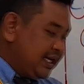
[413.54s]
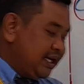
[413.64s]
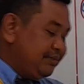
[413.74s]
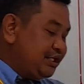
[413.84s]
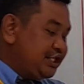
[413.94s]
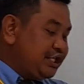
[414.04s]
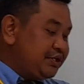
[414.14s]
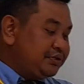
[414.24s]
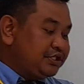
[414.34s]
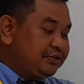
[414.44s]
Number
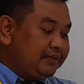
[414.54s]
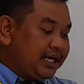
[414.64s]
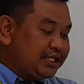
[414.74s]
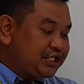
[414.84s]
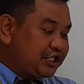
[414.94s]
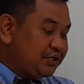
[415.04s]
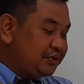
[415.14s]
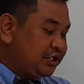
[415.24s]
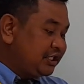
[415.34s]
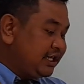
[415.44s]
2, tomato,
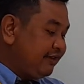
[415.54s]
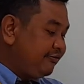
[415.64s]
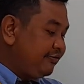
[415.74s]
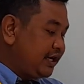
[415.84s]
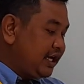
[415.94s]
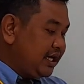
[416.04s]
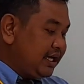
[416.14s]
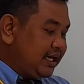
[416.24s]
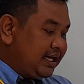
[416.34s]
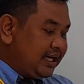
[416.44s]
grape,
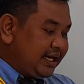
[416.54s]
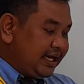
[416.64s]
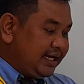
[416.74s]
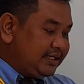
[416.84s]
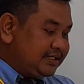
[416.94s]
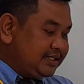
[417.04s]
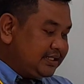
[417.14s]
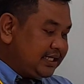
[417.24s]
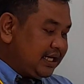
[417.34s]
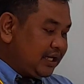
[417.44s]

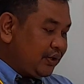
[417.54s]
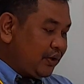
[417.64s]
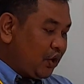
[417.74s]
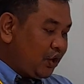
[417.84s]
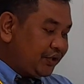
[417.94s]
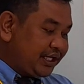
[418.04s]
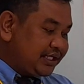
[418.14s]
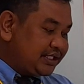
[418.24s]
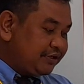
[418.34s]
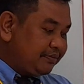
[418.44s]
and
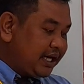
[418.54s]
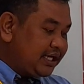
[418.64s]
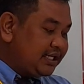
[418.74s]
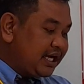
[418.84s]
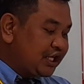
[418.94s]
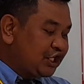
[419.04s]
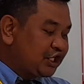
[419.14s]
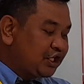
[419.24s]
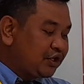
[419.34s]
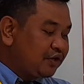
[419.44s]
orange, banana,
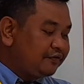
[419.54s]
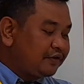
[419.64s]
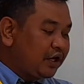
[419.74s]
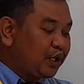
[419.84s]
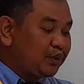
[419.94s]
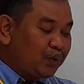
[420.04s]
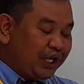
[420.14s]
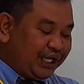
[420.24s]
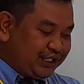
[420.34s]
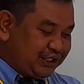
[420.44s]
grow on
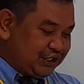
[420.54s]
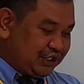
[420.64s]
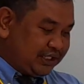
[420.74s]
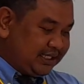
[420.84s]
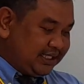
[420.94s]
vines.